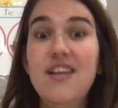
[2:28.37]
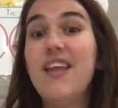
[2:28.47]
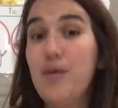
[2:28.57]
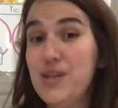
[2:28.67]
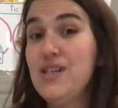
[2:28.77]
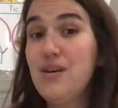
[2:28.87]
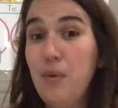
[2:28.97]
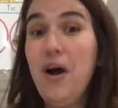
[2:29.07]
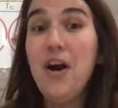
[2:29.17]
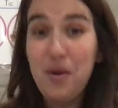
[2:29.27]
That one's a little
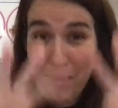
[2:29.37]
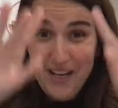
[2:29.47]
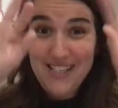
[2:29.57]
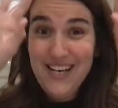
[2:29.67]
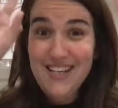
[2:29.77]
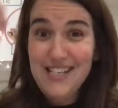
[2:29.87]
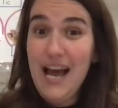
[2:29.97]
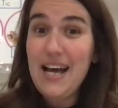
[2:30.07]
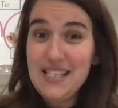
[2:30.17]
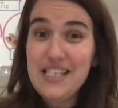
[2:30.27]
bit harder, but it does. It
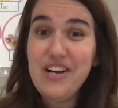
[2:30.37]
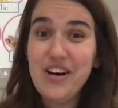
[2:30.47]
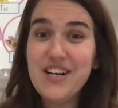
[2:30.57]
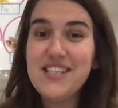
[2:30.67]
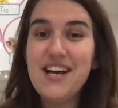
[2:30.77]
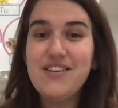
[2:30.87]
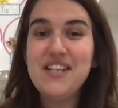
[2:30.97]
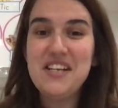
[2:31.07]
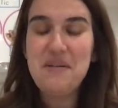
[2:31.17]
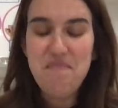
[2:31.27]
has the R sound
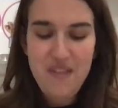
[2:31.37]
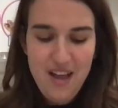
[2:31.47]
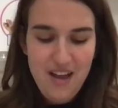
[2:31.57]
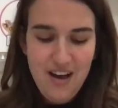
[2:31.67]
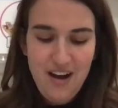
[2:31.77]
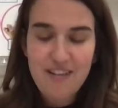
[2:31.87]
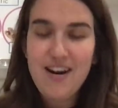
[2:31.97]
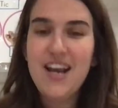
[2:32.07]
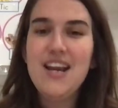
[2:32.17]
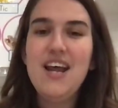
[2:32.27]
in it. All
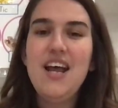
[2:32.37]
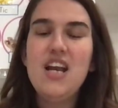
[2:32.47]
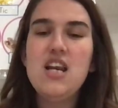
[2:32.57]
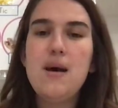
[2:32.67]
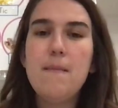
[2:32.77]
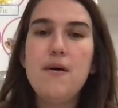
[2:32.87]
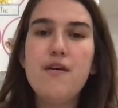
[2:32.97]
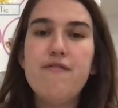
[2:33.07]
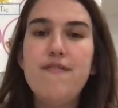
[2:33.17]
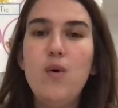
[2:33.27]
right,
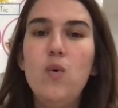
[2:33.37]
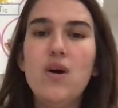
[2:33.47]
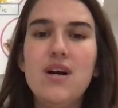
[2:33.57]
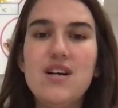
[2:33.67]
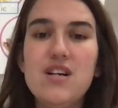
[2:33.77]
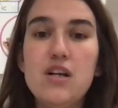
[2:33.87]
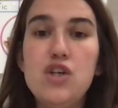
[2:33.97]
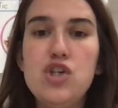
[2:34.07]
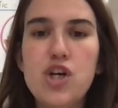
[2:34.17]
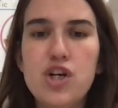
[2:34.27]
number four,
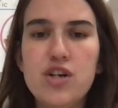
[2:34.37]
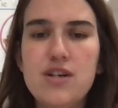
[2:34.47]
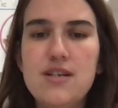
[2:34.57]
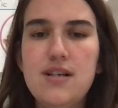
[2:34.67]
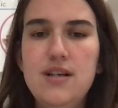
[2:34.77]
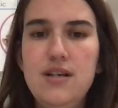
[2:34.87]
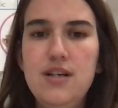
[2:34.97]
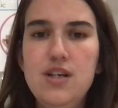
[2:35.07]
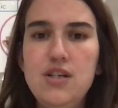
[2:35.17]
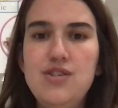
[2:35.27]
dirt,
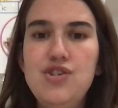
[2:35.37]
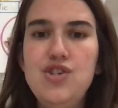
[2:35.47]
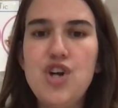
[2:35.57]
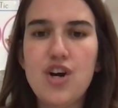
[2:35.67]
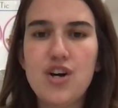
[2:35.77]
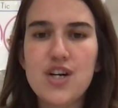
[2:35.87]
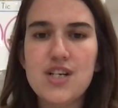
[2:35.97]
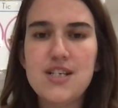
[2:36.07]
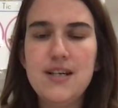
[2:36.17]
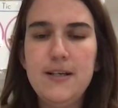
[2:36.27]

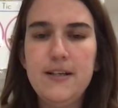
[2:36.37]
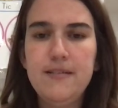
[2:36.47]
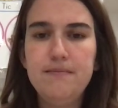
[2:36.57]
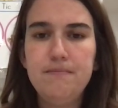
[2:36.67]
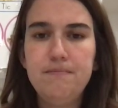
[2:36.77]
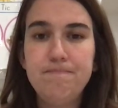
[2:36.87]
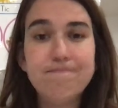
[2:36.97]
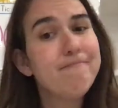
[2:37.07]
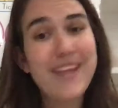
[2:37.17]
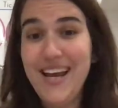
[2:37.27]
dirt.
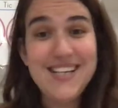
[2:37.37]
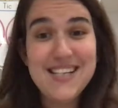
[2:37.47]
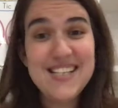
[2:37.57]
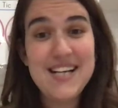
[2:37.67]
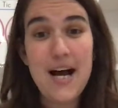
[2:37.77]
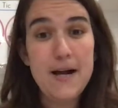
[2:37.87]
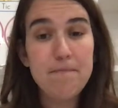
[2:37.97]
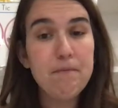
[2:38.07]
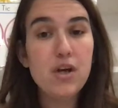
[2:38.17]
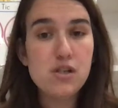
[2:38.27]
It does not.
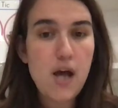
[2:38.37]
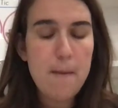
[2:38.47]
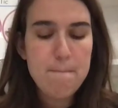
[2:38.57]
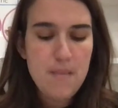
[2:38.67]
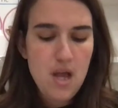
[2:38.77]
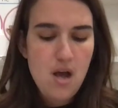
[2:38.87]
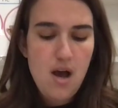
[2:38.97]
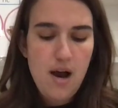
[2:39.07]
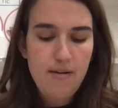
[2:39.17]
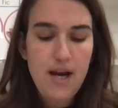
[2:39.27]
Good job.
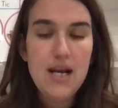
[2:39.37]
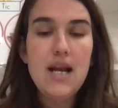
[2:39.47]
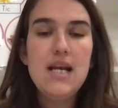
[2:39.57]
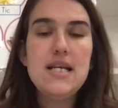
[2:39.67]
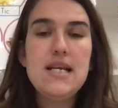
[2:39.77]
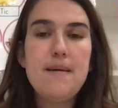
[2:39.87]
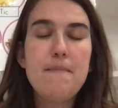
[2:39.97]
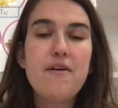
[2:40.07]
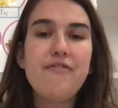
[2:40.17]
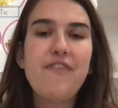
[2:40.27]
All right,
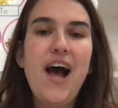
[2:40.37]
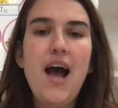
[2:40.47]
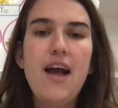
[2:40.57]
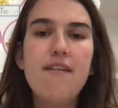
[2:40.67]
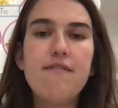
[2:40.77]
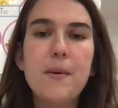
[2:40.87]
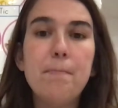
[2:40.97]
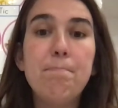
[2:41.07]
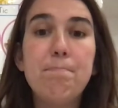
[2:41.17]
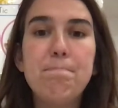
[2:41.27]
number five,
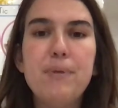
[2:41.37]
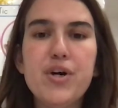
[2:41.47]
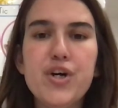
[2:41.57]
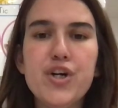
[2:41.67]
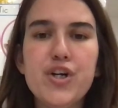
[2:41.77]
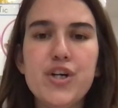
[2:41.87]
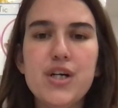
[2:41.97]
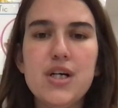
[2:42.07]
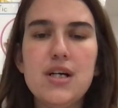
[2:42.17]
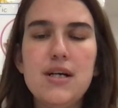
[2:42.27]

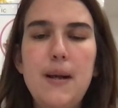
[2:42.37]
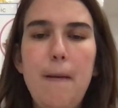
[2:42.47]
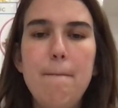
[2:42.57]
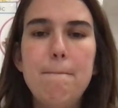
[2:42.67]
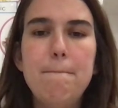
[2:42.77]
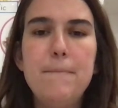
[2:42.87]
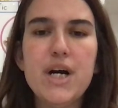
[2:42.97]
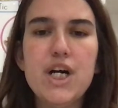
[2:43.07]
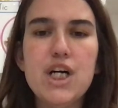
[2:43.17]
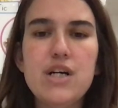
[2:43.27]
burn,
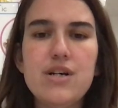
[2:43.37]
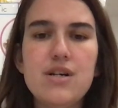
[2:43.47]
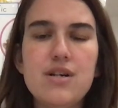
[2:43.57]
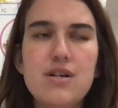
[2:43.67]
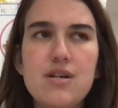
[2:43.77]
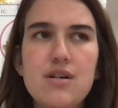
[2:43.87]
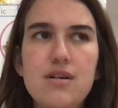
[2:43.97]
burn.